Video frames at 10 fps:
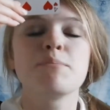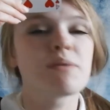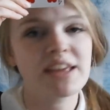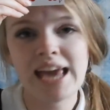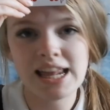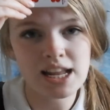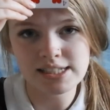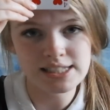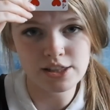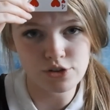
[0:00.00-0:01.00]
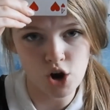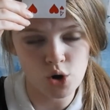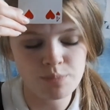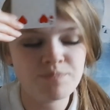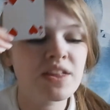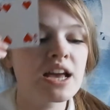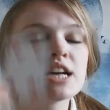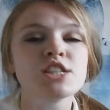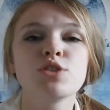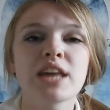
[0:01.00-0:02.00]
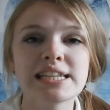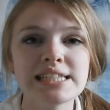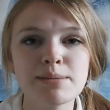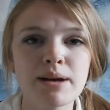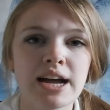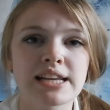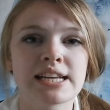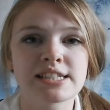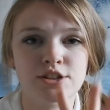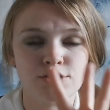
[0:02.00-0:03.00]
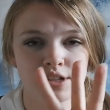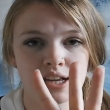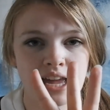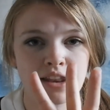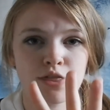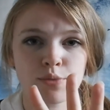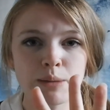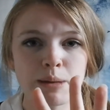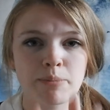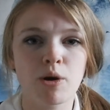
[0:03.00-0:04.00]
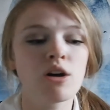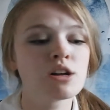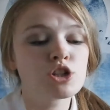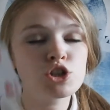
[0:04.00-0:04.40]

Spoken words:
but they cannot see their own. So the idea behind it is there's, again, 3 people.